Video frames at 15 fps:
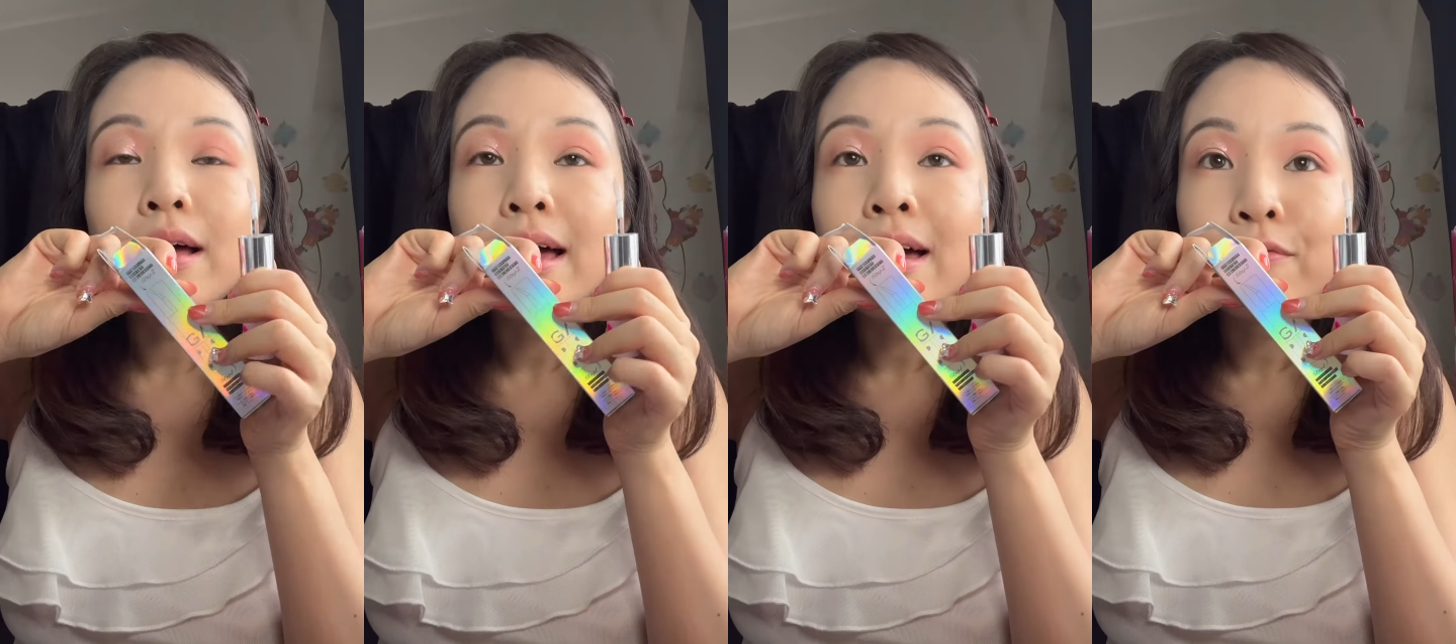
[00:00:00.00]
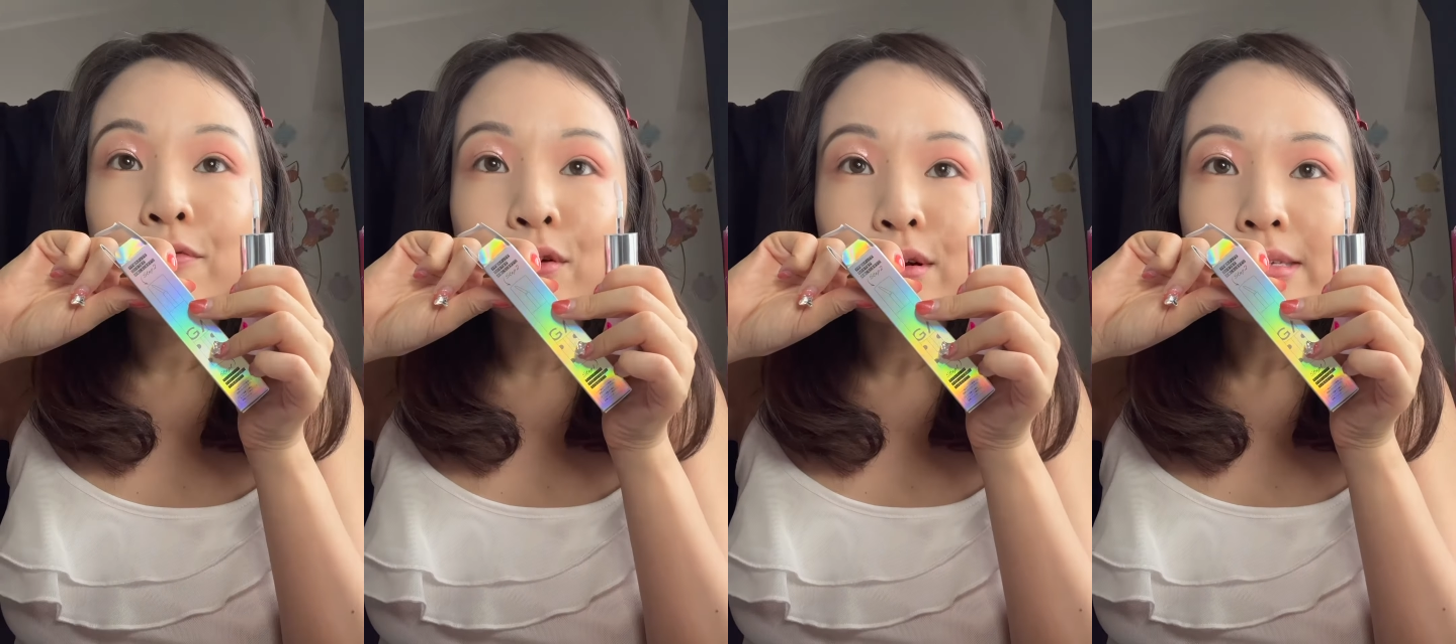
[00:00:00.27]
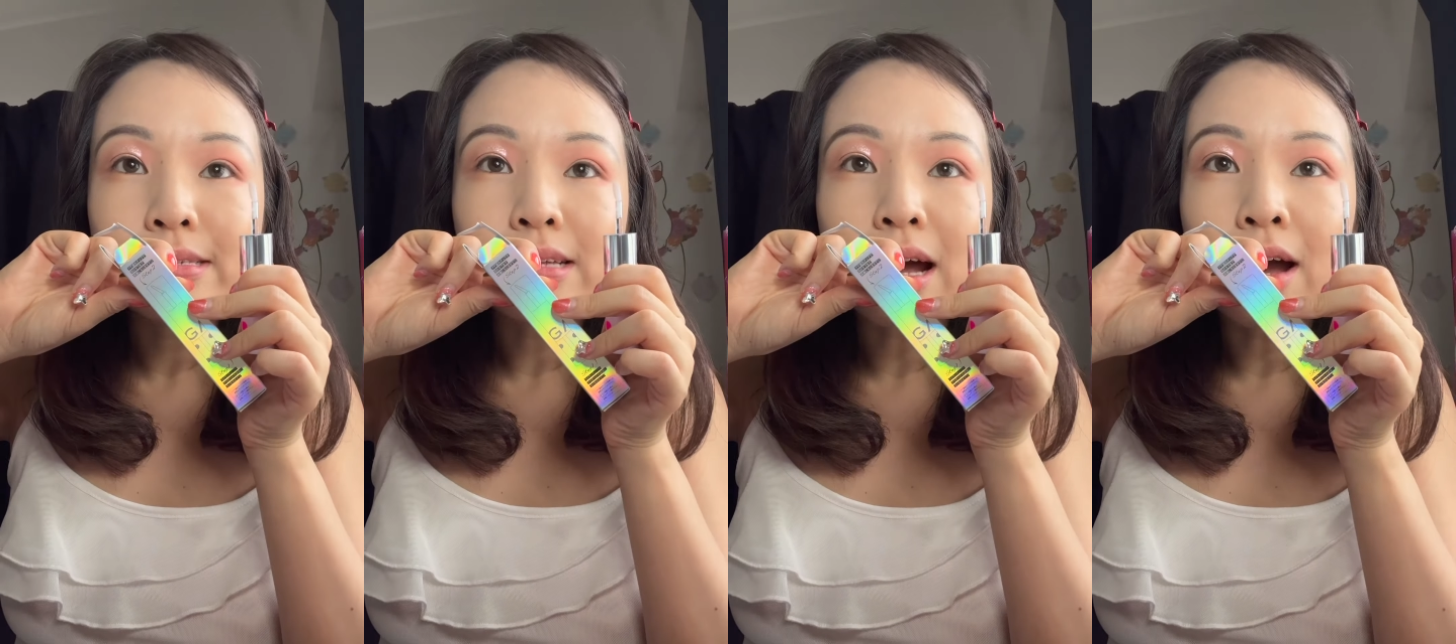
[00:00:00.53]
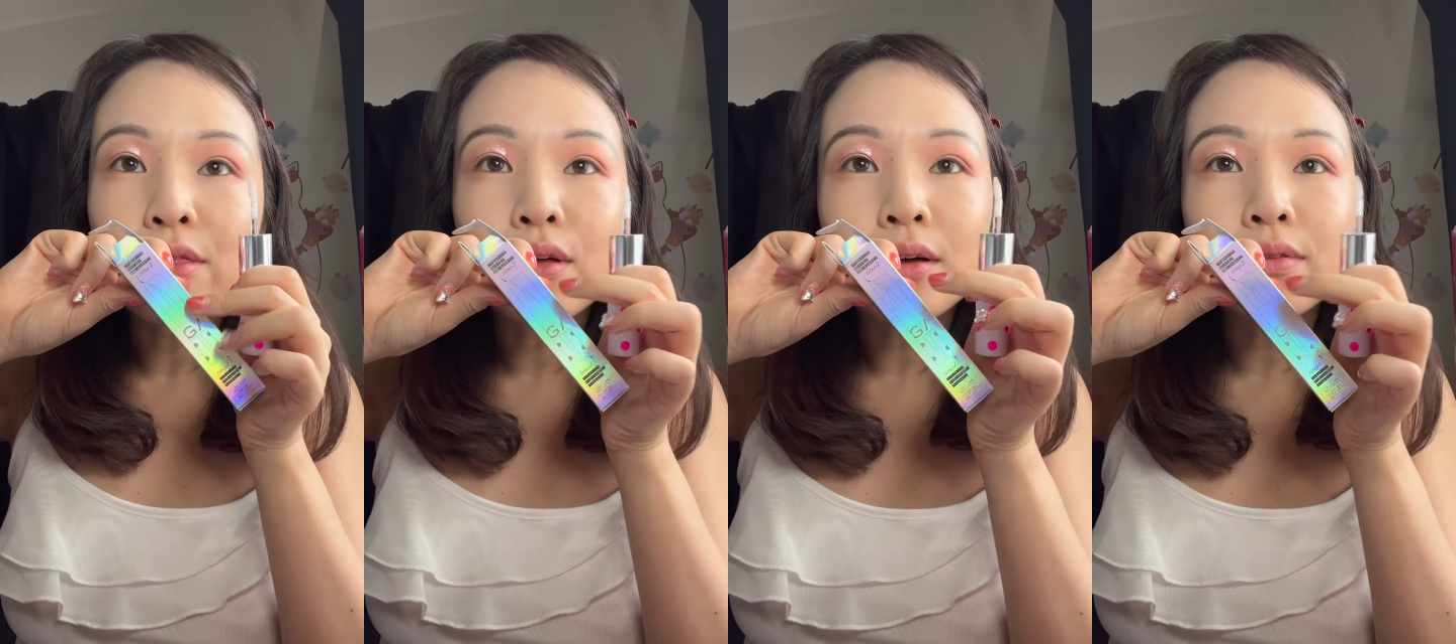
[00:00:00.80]
At first, I
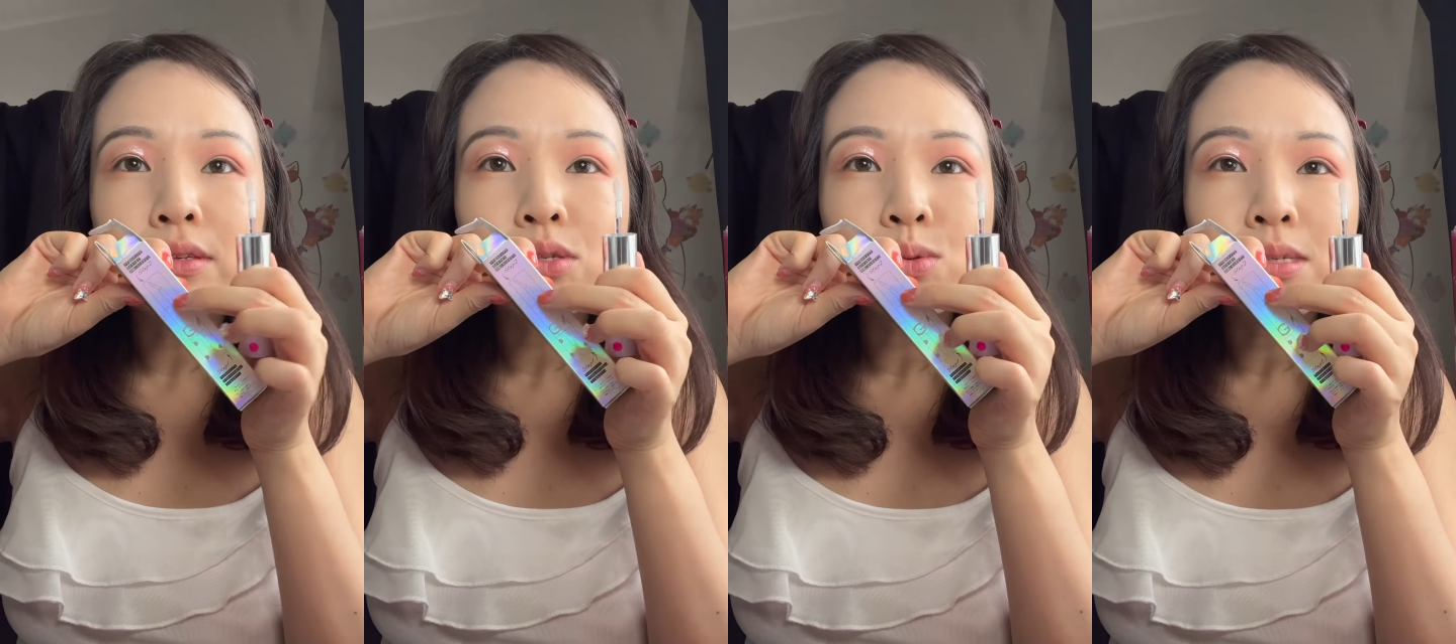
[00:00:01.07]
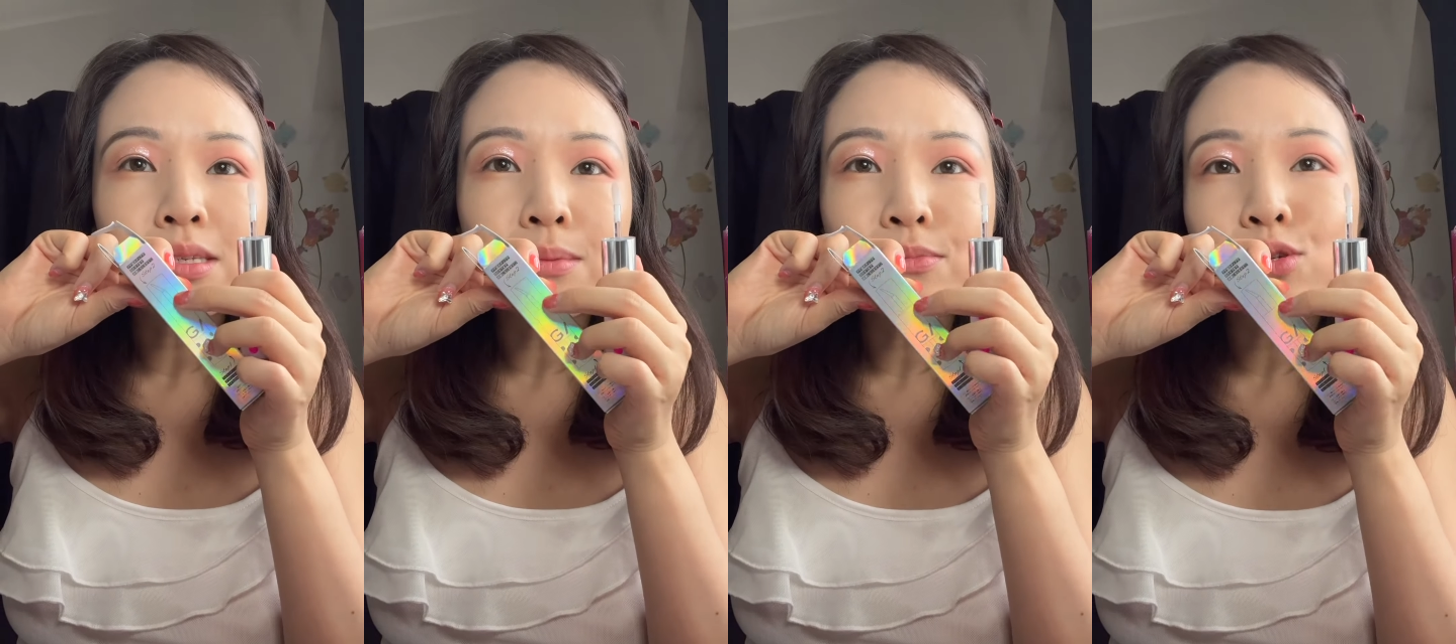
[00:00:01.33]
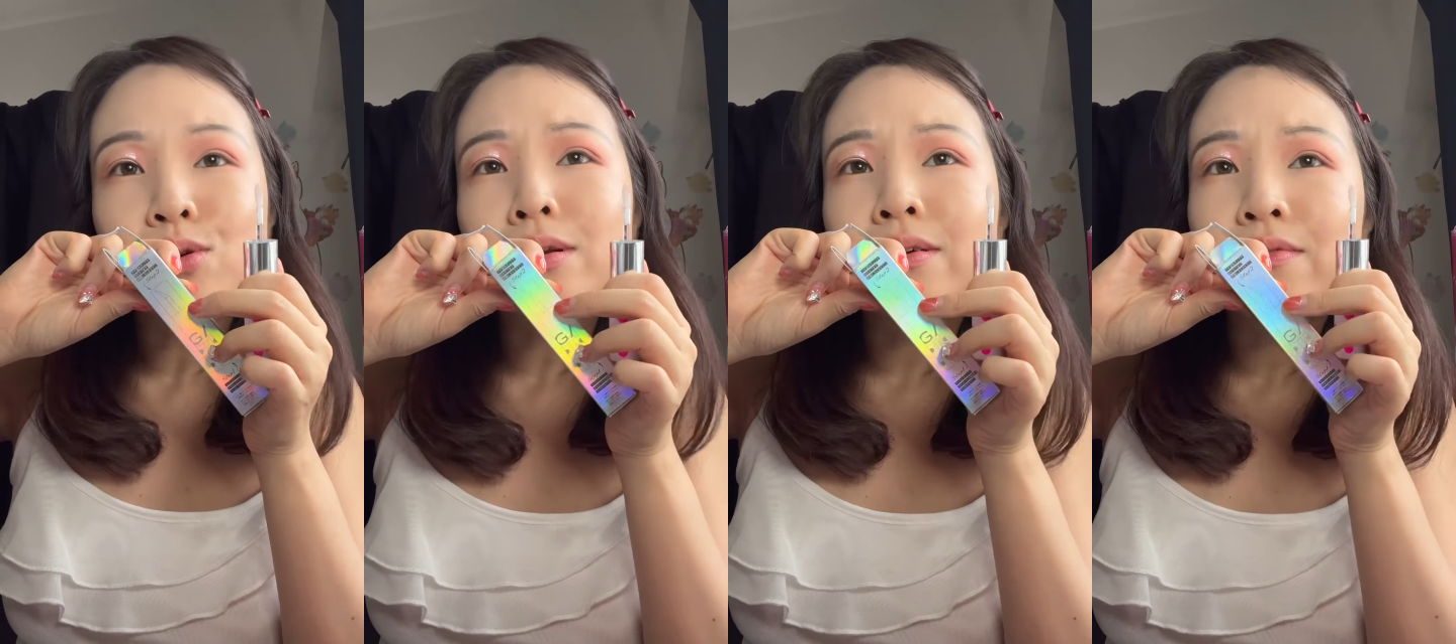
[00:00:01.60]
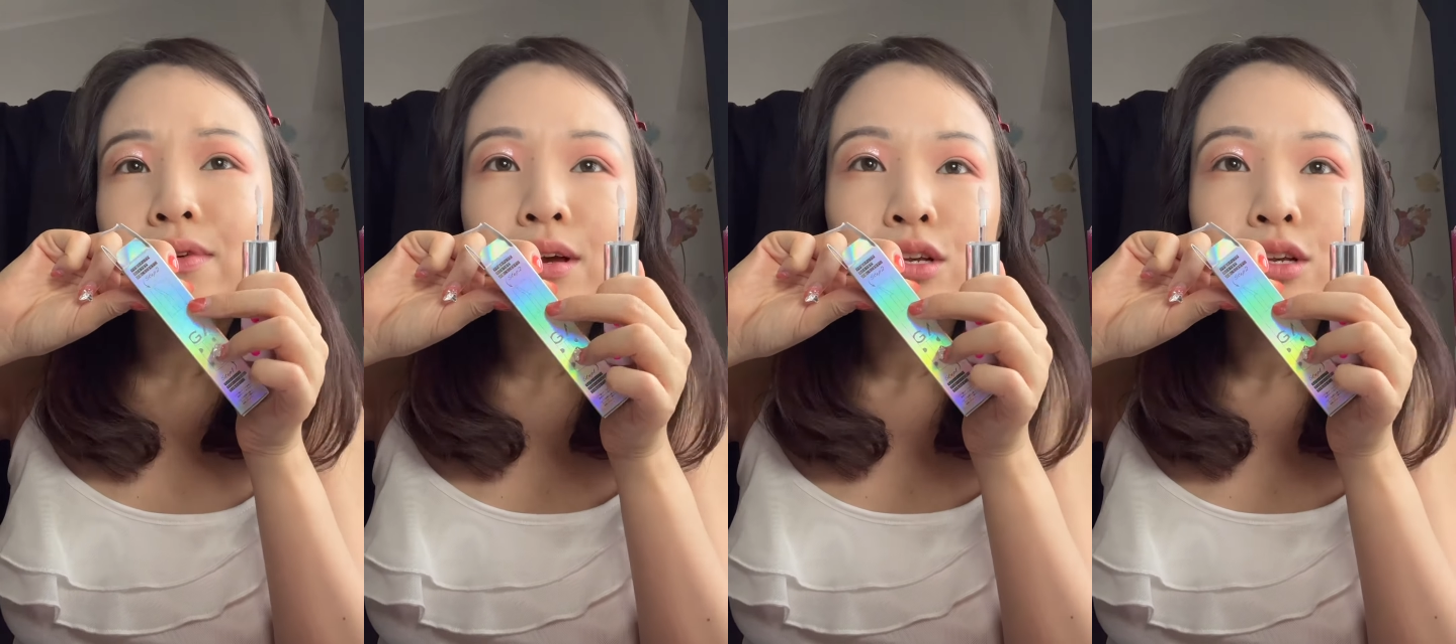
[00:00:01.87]
thought this was some sort of